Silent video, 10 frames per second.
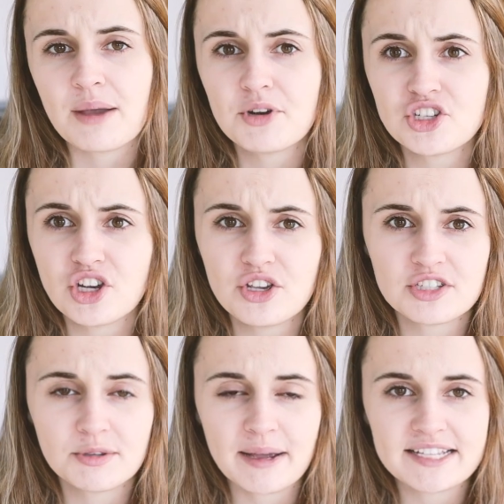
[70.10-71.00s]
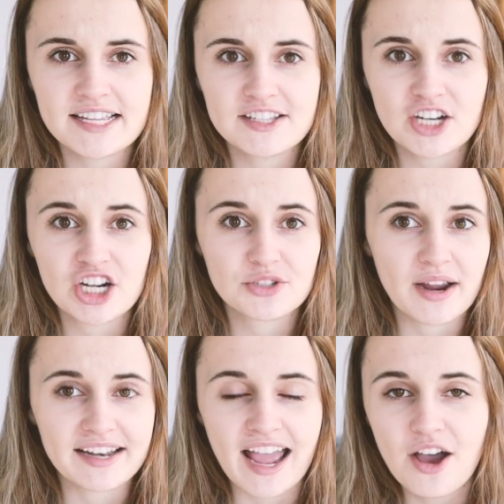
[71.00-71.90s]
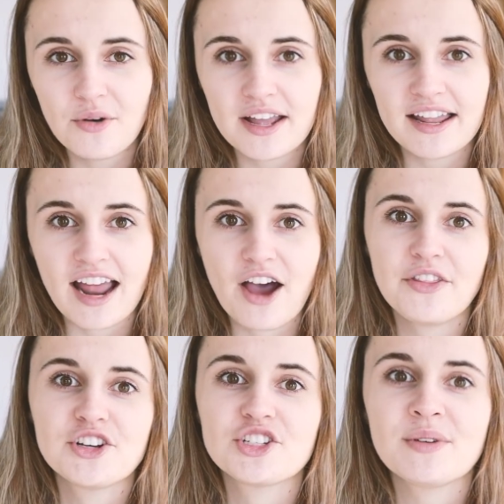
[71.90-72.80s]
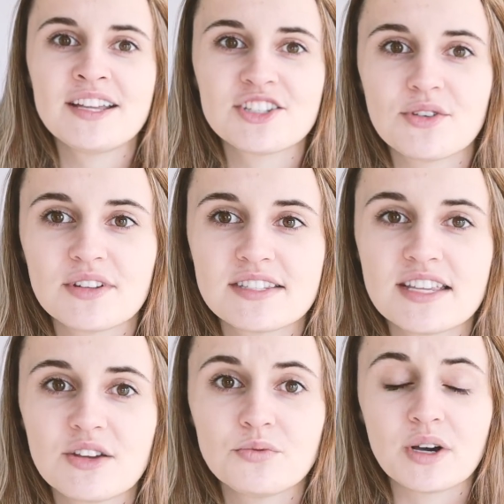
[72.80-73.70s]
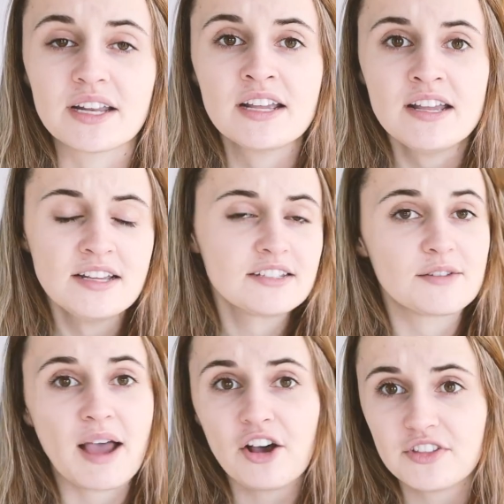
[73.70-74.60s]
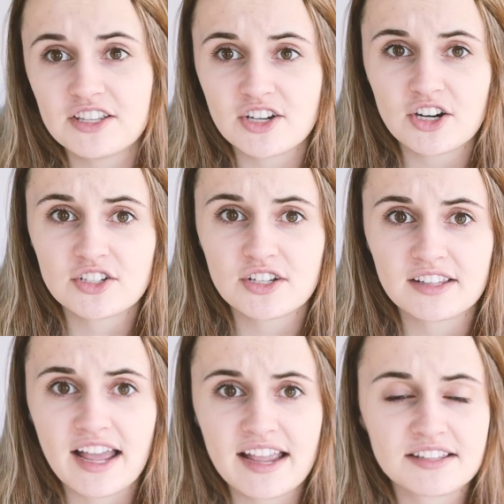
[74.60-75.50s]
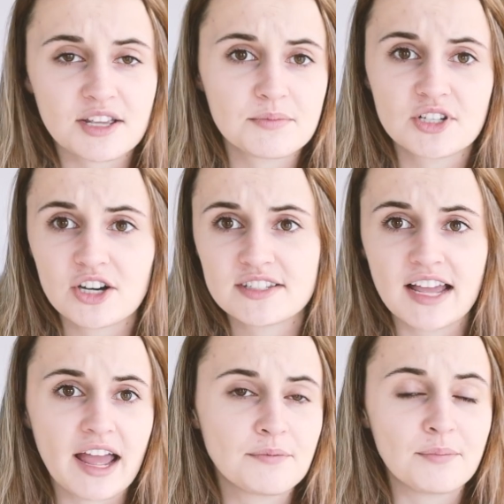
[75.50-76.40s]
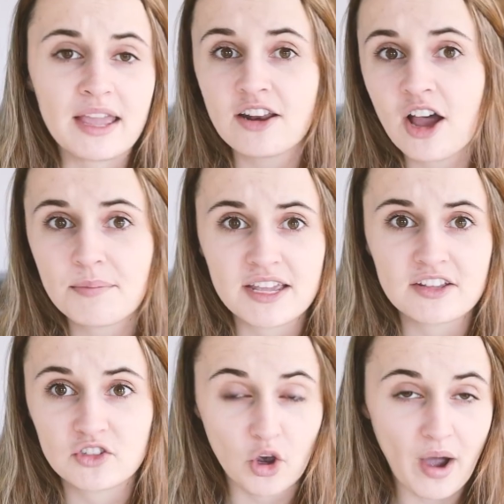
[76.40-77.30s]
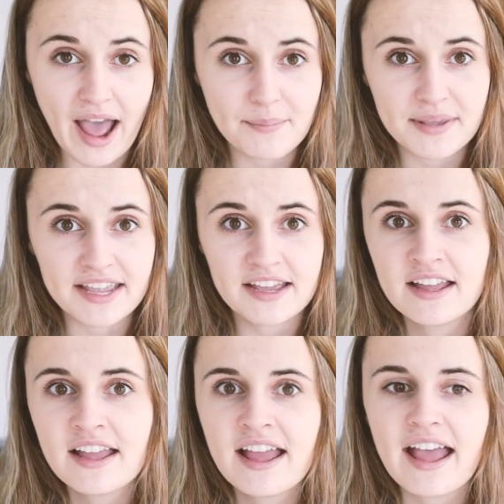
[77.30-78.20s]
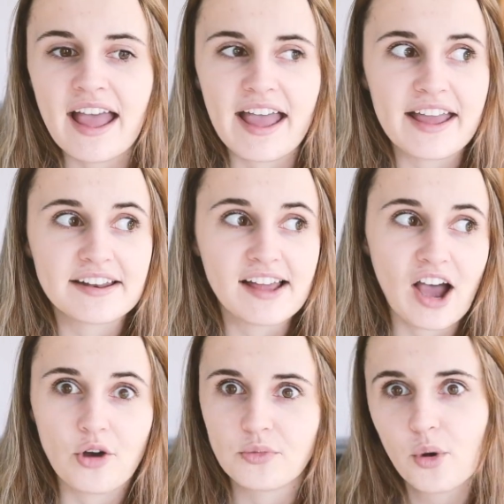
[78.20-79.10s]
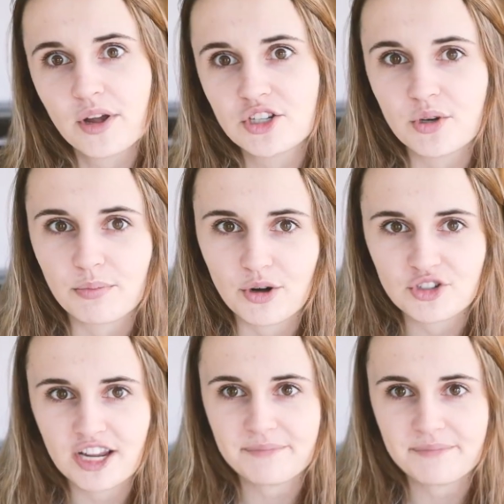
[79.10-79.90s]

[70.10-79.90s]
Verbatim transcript: I'm going to show you some of my seed starts right now and how they're doing so you can see what some healthy starts look like, some starts that may not be so happy, and how I'm going to approach